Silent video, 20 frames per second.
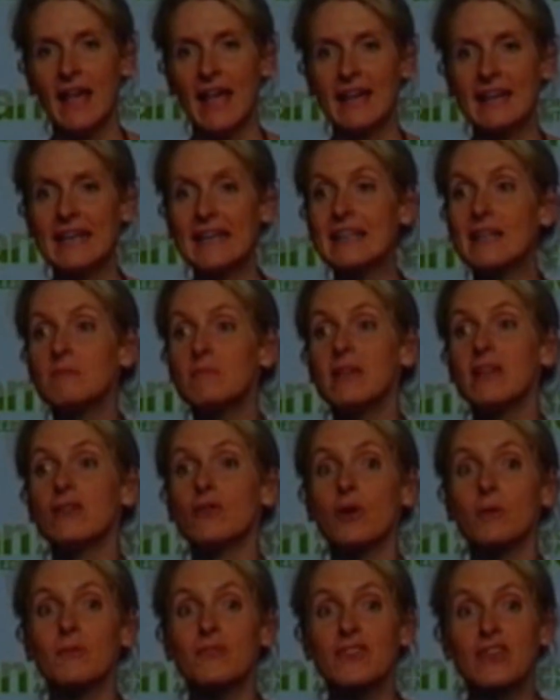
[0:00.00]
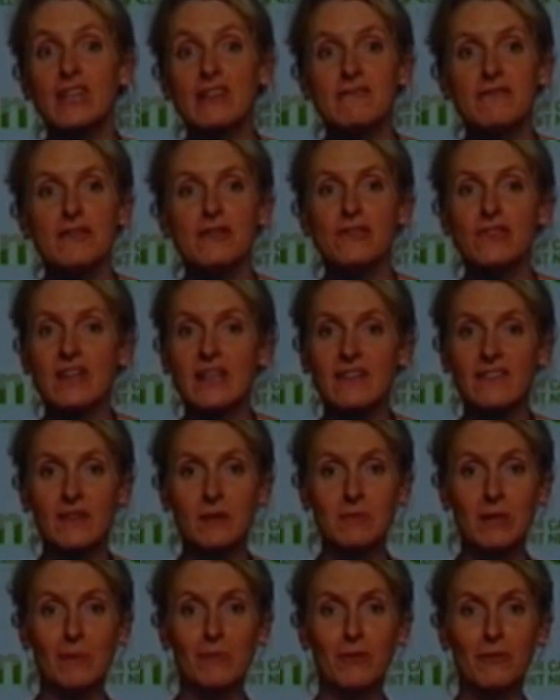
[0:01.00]
And it can be enormously confusing, and
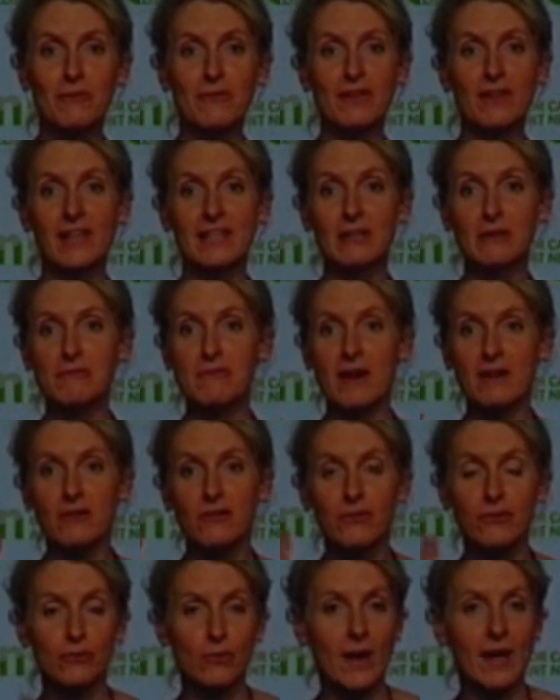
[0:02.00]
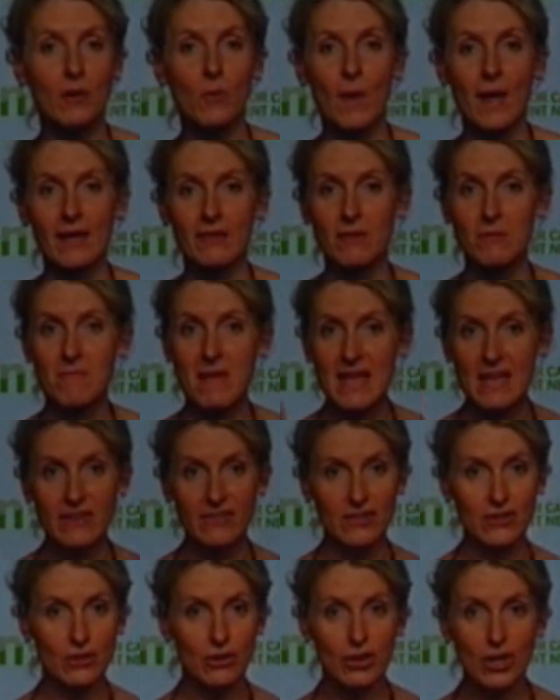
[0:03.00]
sometimes you feel like you found a straightaway in the
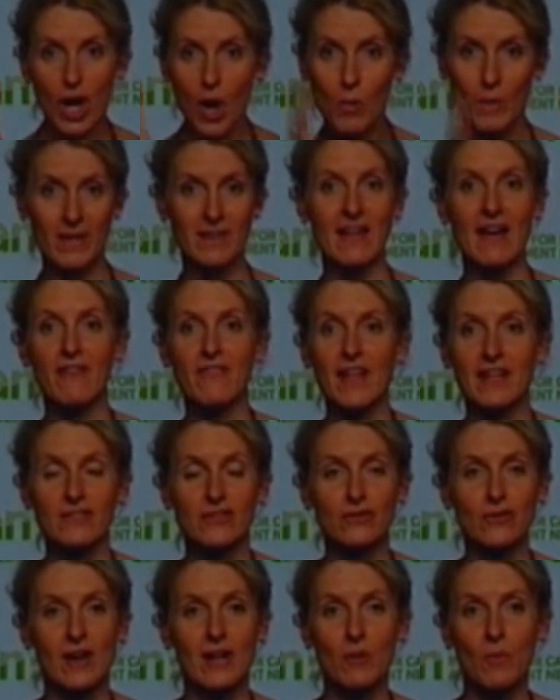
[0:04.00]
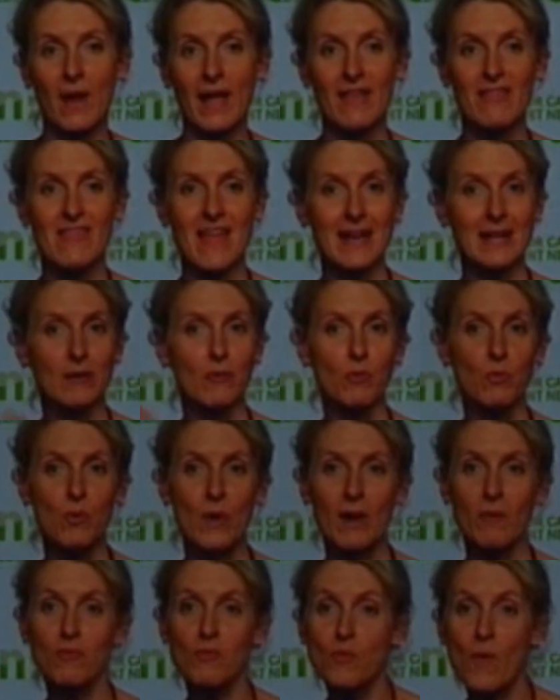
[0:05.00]
maze and you're going down that straightaway and then you
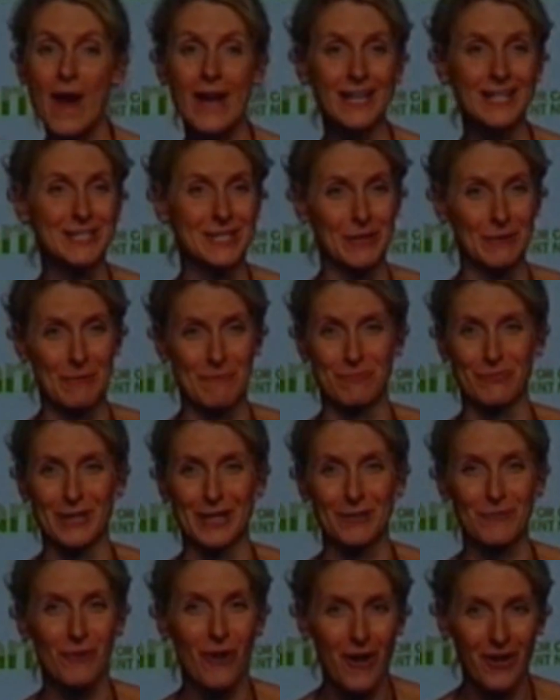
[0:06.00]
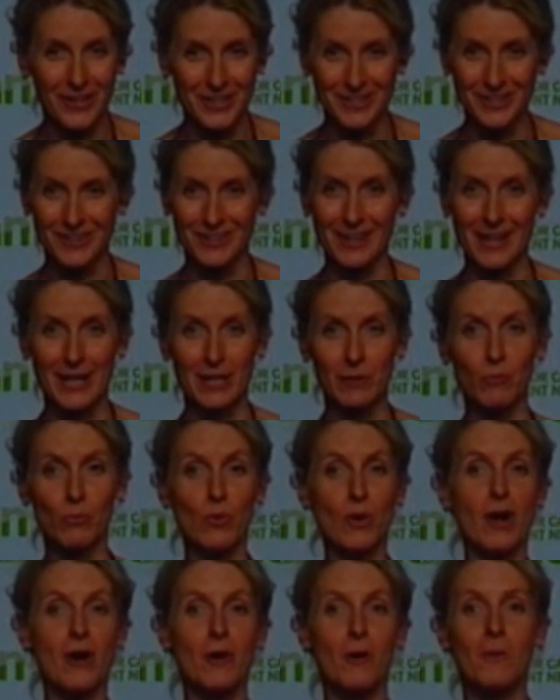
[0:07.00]
ran right into a brick wall and you're like,
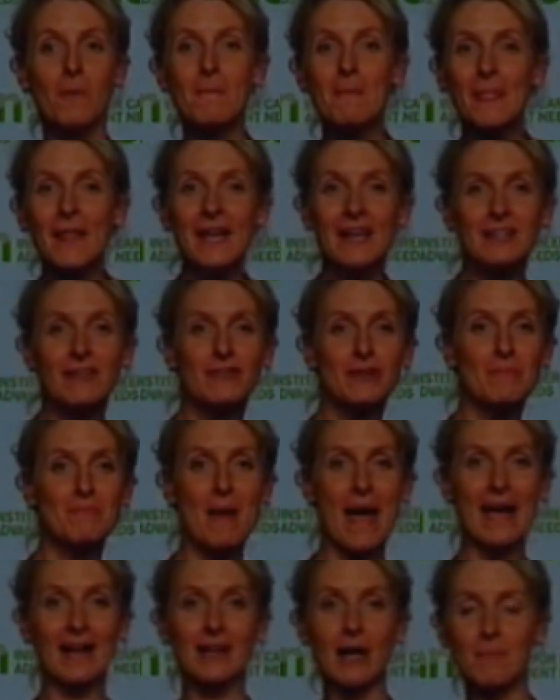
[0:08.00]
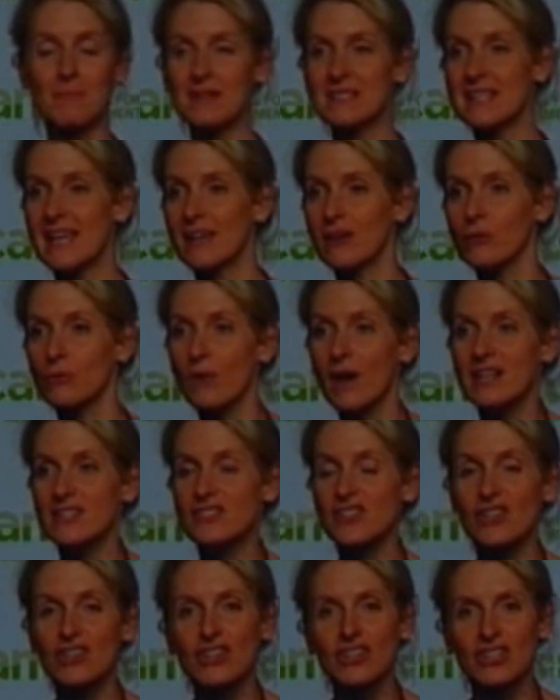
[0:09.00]
whoa, you have to back up and take a right
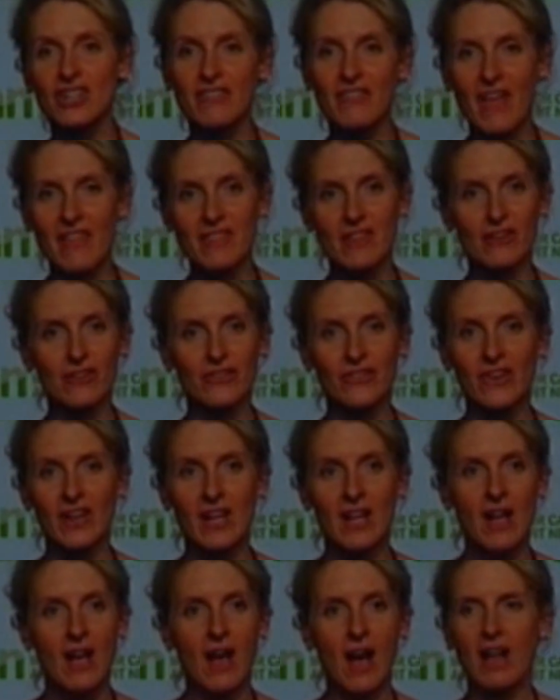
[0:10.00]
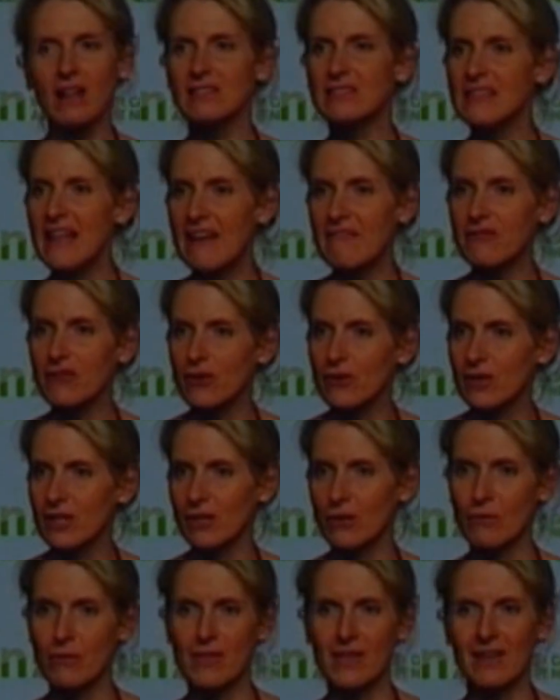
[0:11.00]
turn, and then there's a lever
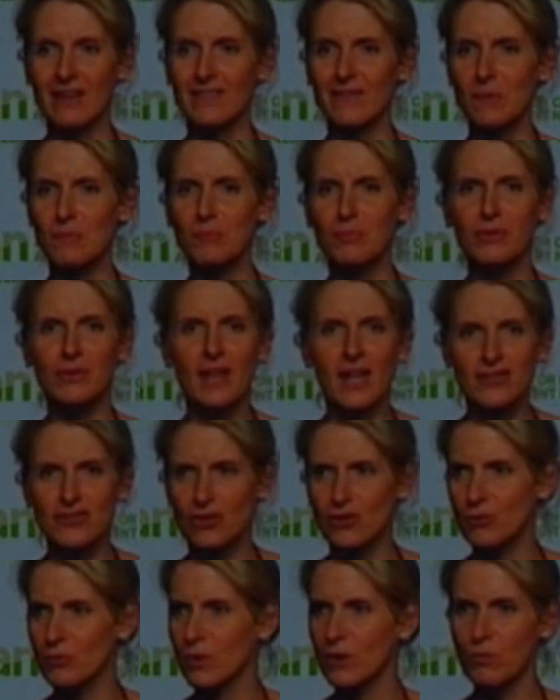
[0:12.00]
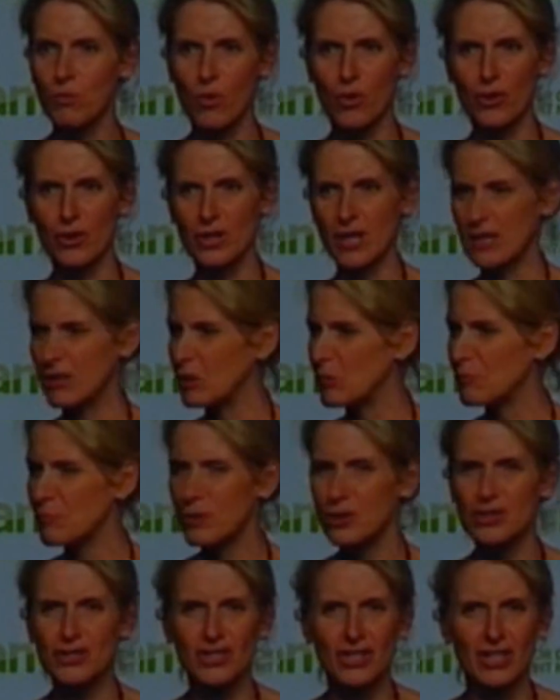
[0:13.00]
and you think it's a pleasure reward and you
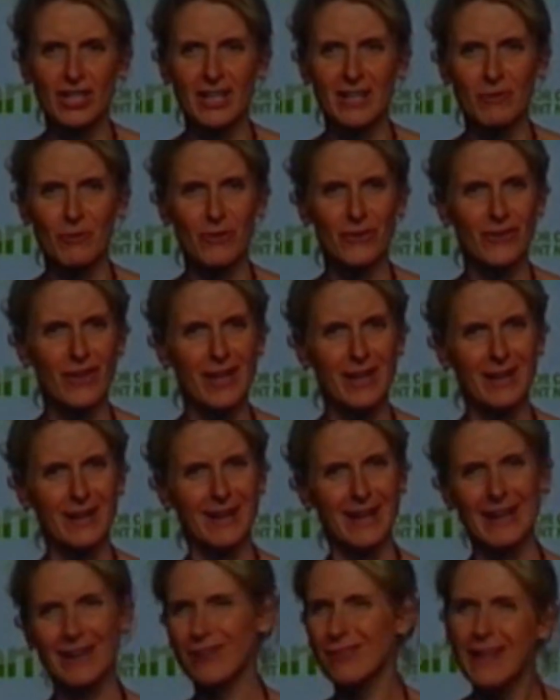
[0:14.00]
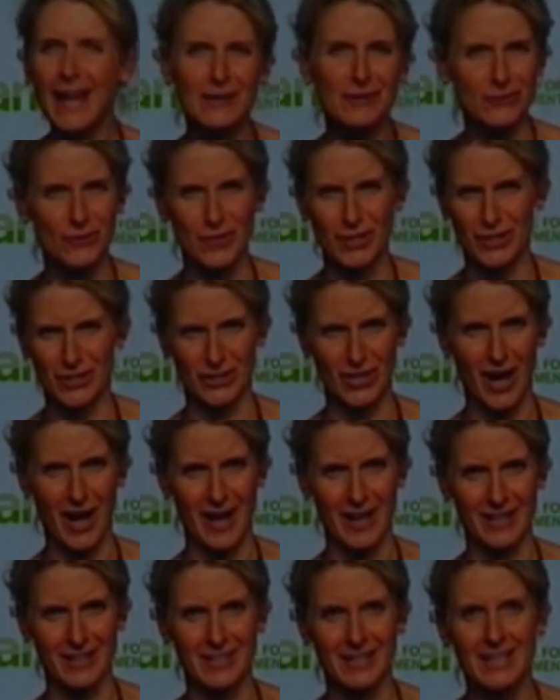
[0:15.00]
push it and it was like an electric
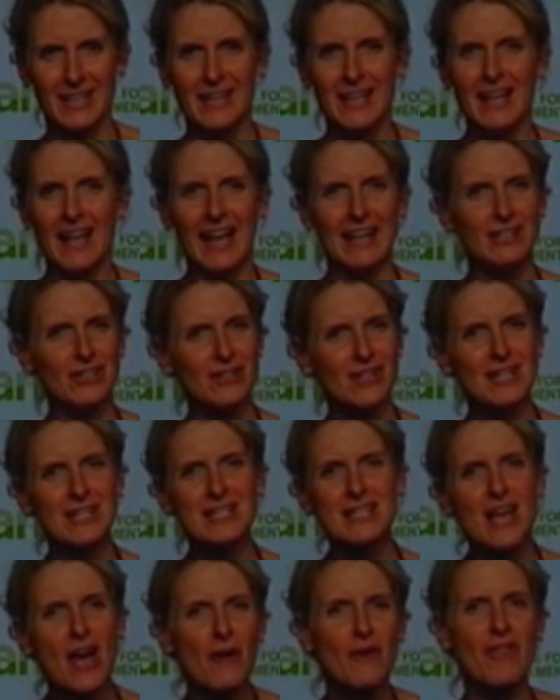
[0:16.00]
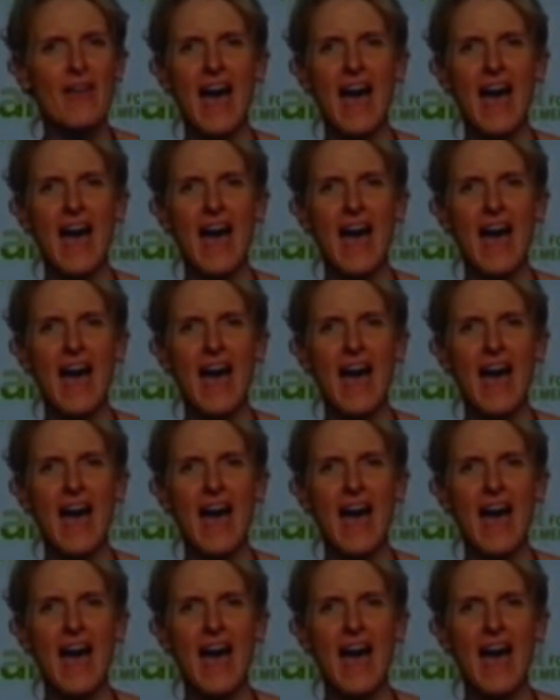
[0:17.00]
shock and you didn't know